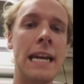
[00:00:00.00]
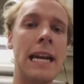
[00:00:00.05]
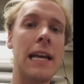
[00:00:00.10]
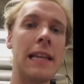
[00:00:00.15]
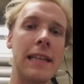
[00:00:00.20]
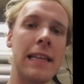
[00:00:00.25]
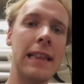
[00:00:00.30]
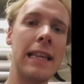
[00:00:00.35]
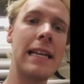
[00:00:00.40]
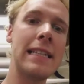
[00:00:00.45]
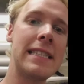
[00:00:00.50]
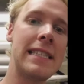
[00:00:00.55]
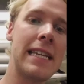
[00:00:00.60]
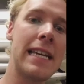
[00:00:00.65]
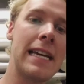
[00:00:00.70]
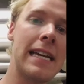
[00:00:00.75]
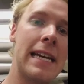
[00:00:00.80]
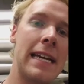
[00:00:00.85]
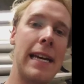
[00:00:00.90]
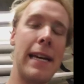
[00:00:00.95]
Now then, let's
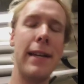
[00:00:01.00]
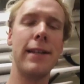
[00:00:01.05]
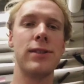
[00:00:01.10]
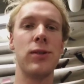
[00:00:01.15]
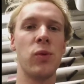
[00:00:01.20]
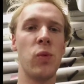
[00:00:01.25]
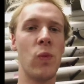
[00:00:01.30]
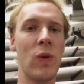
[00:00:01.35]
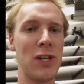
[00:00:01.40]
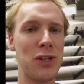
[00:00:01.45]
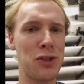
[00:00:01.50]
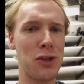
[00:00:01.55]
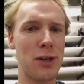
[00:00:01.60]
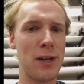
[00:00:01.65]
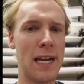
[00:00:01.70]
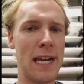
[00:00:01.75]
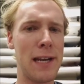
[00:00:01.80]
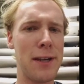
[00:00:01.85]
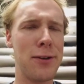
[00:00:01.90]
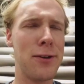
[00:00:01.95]
say it's winter
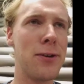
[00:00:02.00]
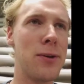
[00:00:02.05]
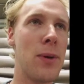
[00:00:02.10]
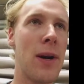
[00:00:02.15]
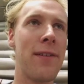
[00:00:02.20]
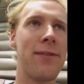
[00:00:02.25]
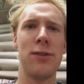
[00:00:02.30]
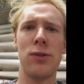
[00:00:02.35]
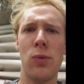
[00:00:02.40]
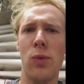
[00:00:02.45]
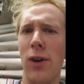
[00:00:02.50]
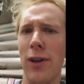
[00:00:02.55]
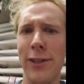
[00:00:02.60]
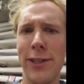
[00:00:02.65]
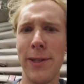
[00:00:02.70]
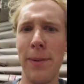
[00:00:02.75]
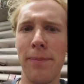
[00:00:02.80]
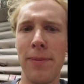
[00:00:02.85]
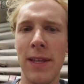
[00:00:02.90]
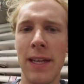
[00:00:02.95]
and you have to wash
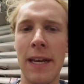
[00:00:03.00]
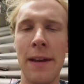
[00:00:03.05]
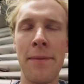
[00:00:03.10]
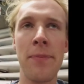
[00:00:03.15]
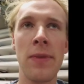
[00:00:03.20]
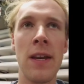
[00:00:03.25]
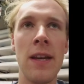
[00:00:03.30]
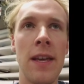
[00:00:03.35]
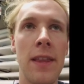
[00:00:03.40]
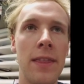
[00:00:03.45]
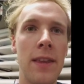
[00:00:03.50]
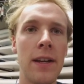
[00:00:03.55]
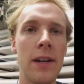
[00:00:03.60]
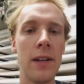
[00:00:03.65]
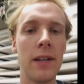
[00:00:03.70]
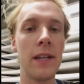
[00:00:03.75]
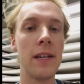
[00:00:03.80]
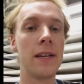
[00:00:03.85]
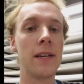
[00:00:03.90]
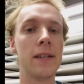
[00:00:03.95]
something. There
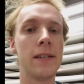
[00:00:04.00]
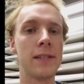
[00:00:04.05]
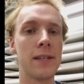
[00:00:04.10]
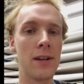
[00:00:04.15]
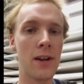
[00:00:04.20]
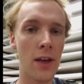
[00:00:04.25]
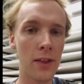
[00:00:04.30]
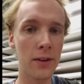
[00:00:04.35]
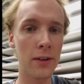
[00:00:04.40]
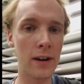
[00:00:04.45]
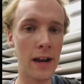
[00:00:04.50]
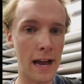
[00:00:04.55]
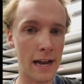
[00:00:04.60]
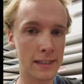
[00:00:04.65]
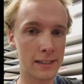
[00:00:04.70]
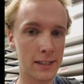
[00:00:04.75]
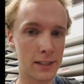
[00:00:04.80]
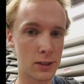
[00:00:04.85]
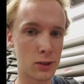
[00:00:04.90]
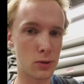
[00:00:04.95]
is another
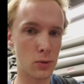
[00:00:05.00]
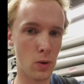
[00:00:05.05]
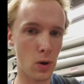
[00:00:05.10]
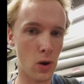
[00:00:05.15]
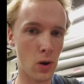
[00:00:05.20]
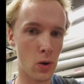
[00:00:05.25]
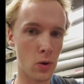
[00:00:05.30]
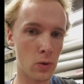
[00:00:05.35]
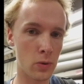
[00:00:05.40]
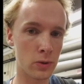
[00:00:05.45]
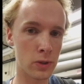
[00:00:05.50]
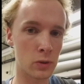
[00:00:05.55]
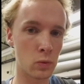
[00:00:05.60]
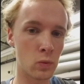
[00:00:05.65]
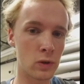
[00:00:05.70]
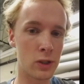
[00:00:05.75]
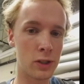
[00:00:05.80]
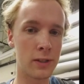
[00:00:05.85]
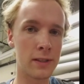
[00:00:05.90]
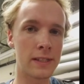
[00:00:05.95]
access to a hose,
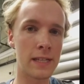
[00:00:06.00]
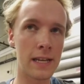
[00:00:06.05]
which is